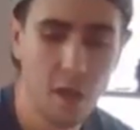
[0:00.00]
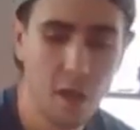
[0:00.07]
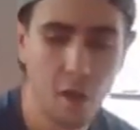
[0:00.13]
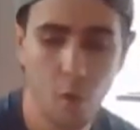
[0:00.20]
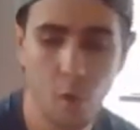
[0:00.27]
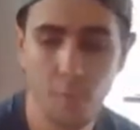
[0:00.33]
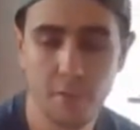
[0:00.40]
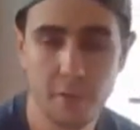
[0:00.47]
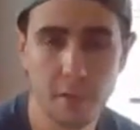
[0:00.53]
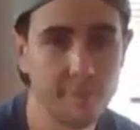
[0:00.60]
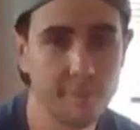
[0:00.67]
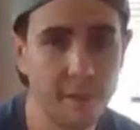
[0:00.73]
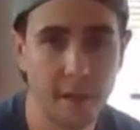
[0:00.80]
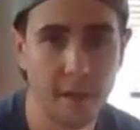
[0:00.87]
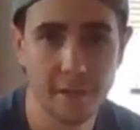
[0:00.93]
Hopefully you
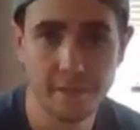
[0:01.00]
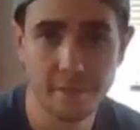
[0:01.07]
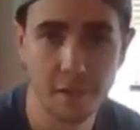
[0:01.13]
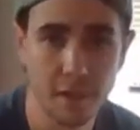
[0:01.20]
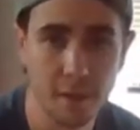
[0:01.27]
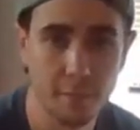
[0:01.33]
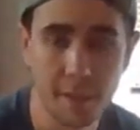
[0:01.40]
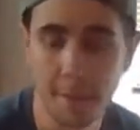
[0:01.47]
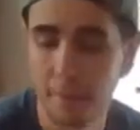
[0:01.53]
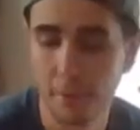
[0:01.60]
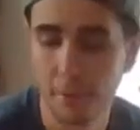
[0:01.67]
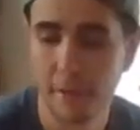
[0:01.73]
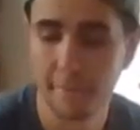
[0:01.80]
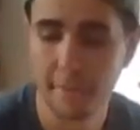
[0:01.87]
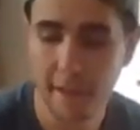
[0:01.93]
can find some maybe
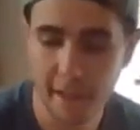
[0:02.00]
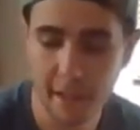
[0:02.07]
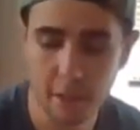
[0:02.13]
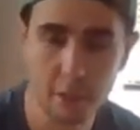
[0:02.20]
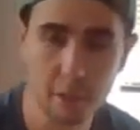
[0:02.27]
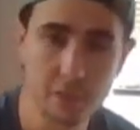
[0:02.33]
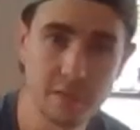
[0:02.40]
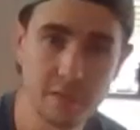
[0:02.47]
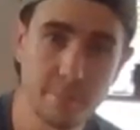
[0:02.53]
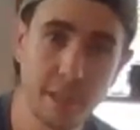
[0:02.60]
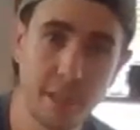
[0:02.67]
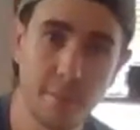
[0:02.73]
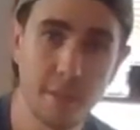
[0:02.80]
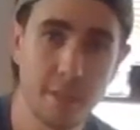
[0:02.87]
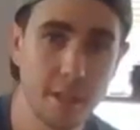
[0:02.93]
around the house,
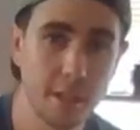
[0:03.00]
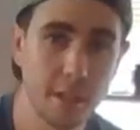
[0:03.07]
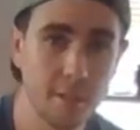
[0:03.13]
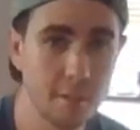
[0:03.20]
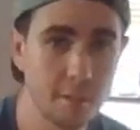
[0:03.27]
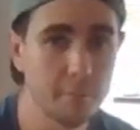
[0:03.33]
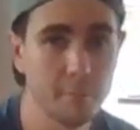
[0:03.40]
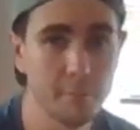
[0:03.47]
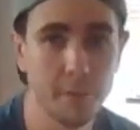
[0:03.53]
maybe